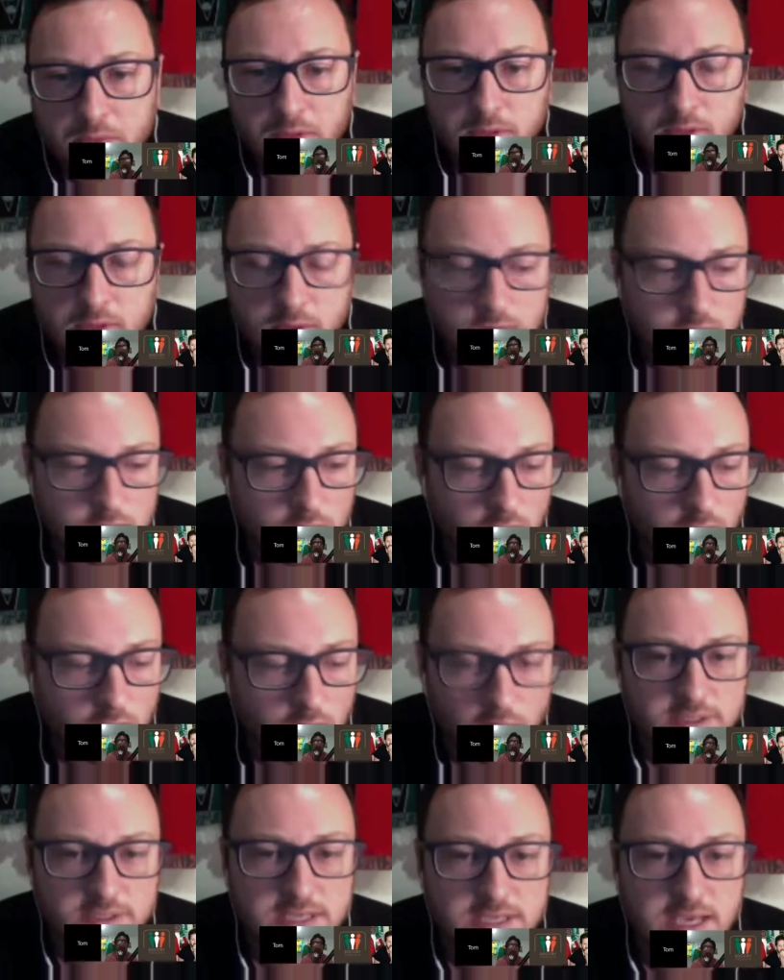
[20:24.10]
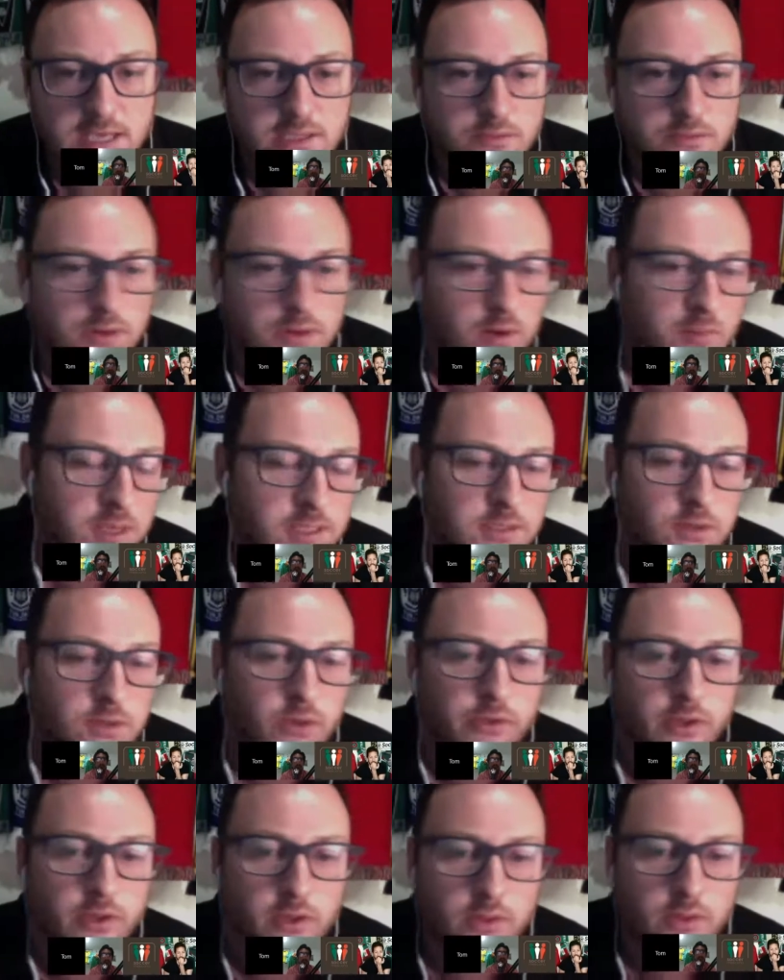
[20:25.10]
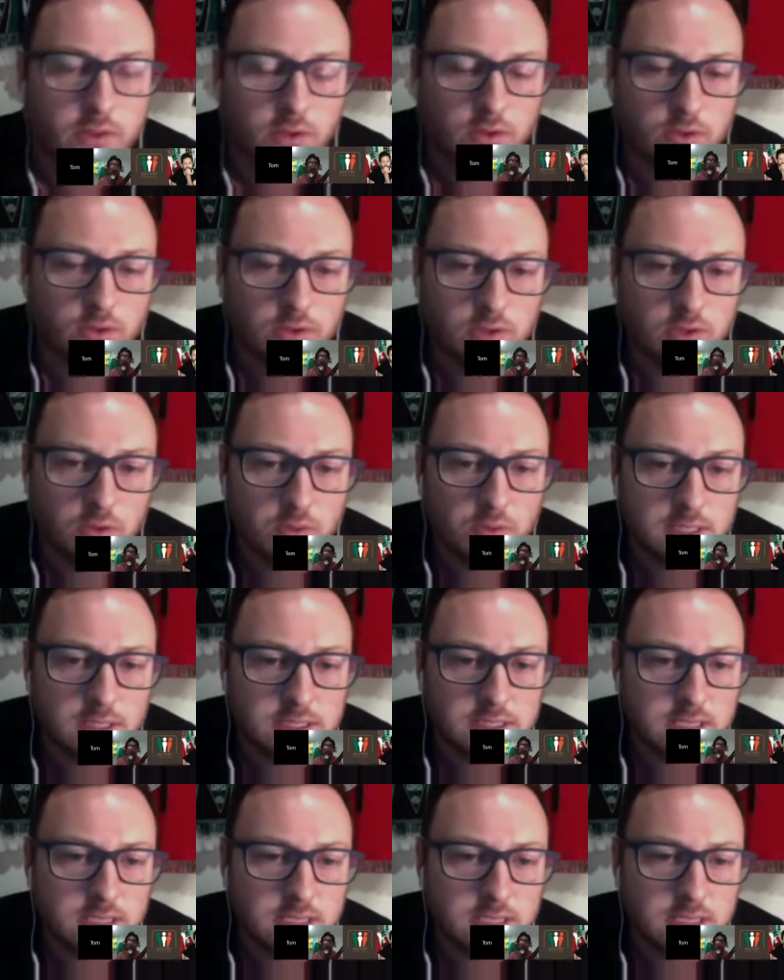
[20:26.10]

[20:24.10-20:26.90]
lot of cities around Mexico that could do with a team.